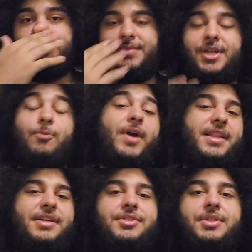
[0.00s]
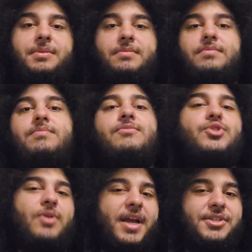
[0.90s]
in a way that she
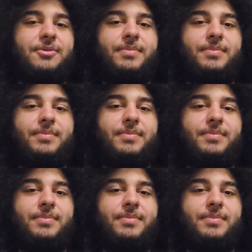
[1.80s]
tries her